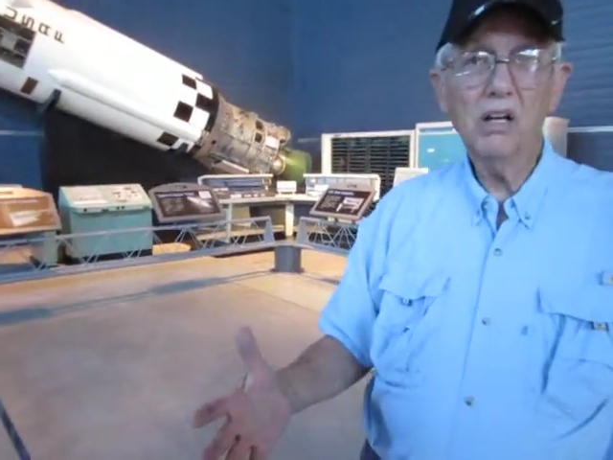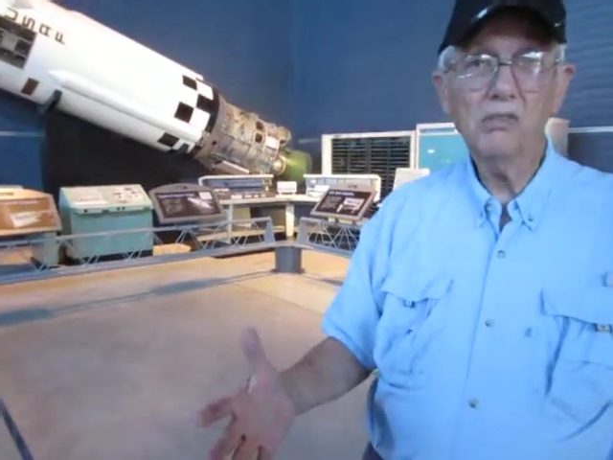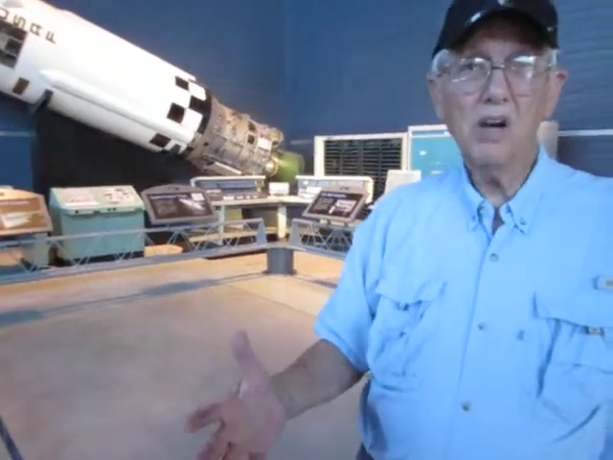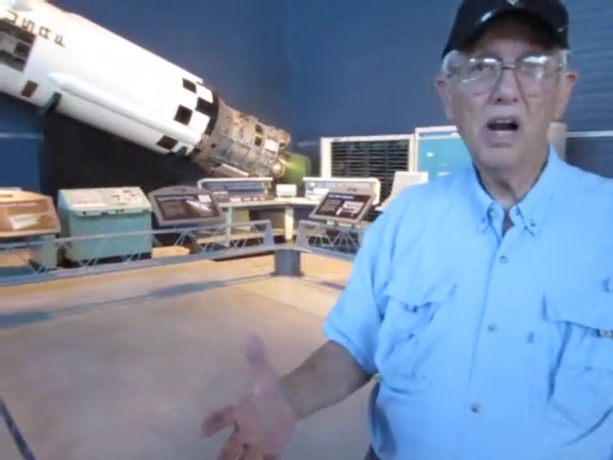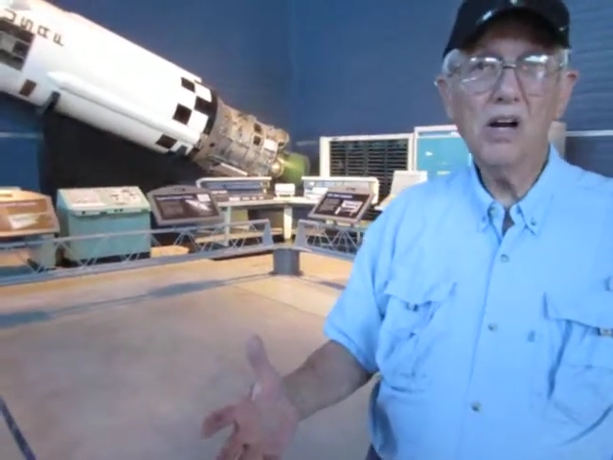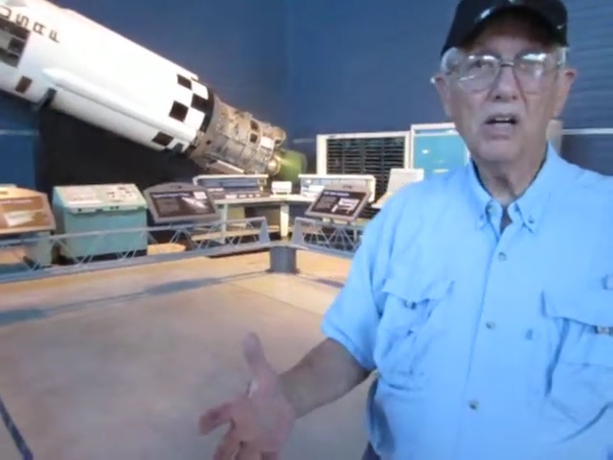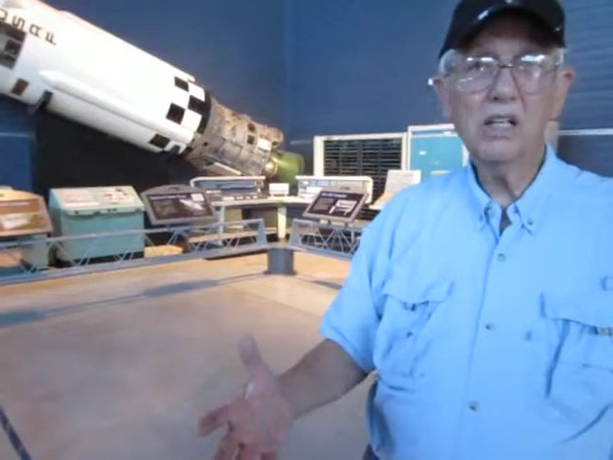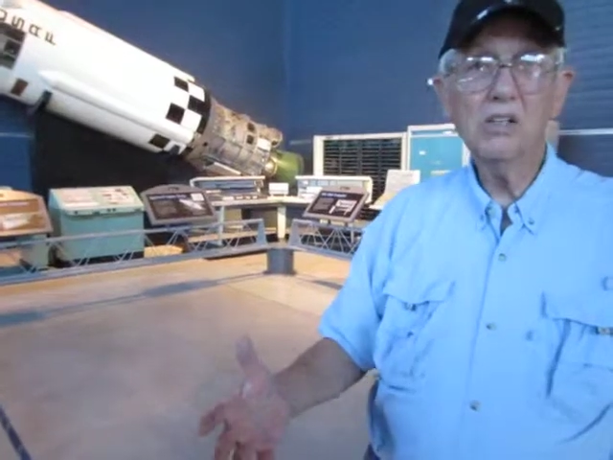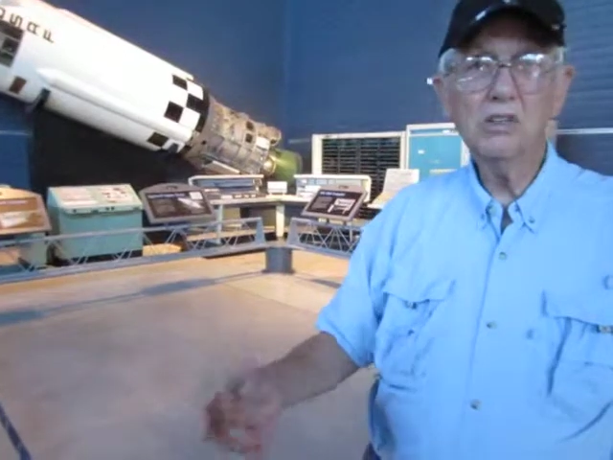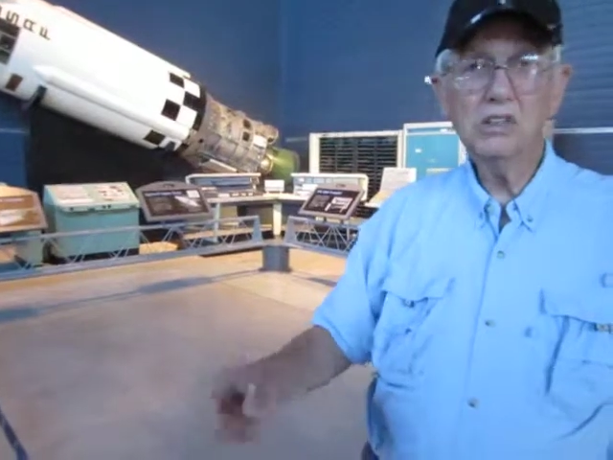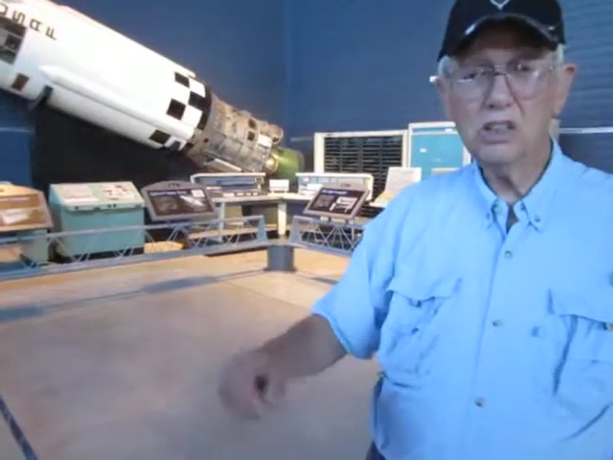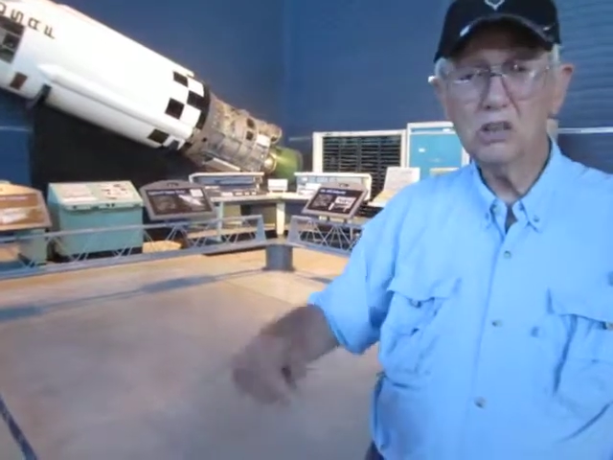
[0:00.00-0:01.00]
firing. It
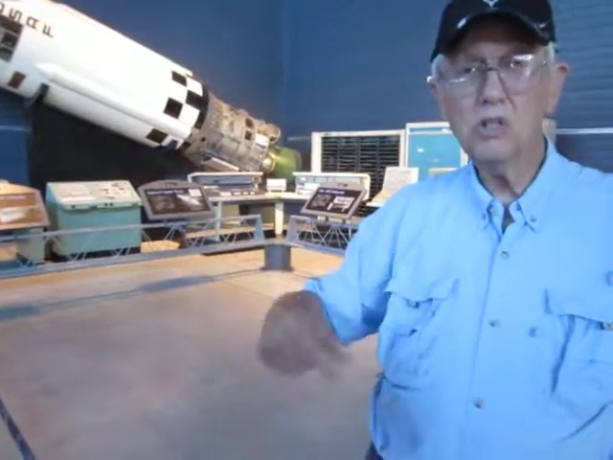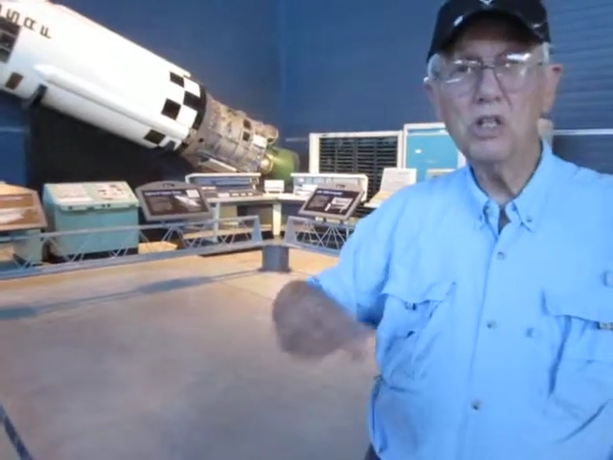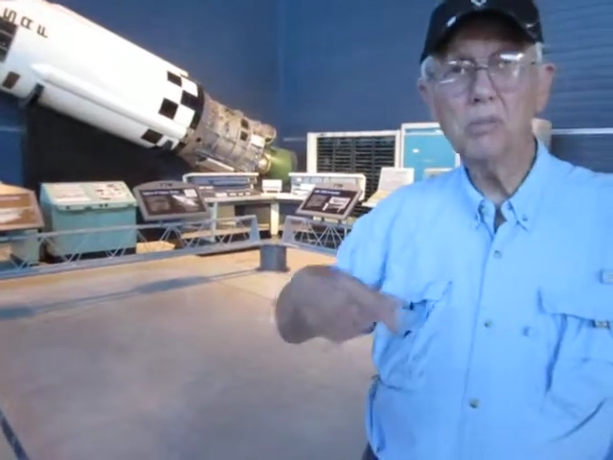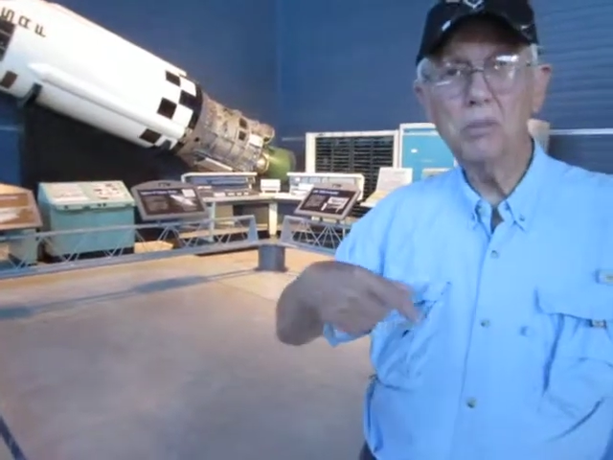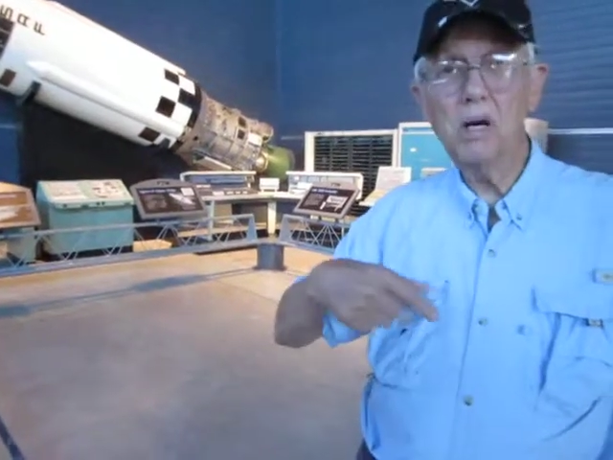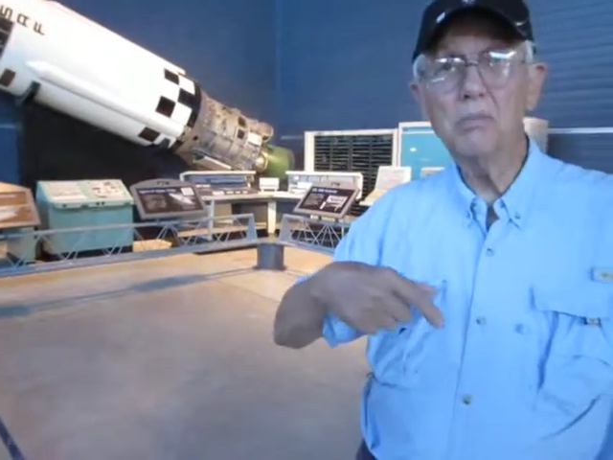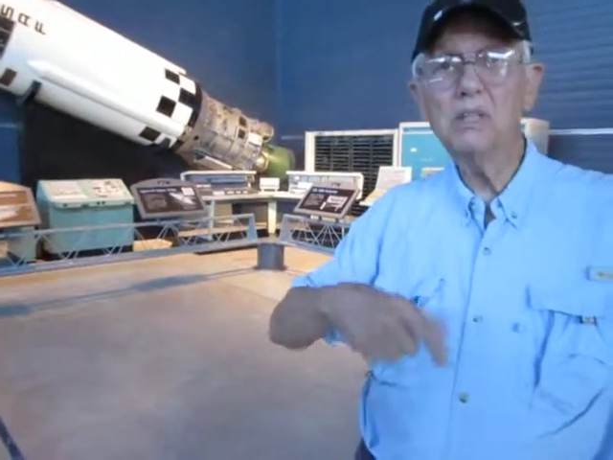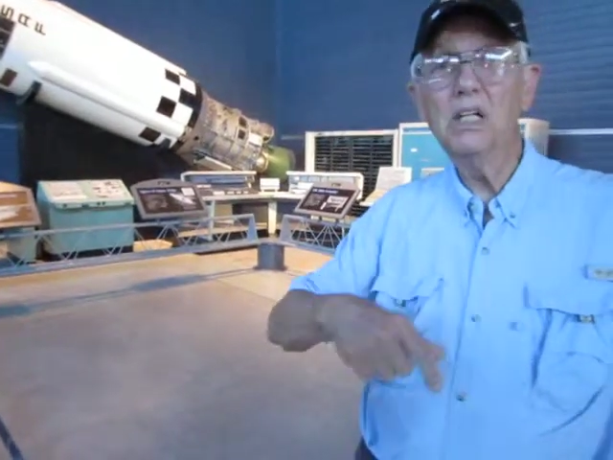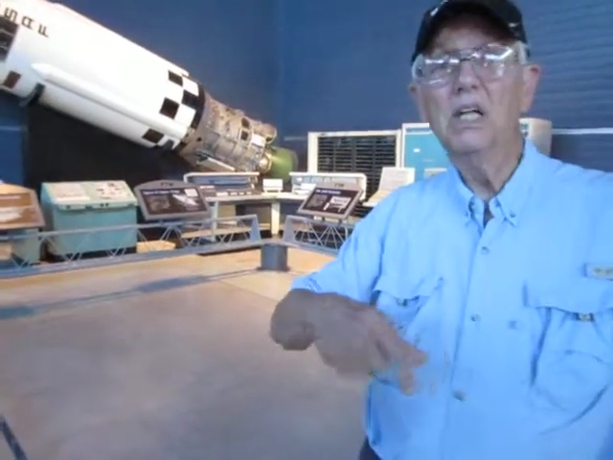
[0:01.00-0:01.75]
was just when you pump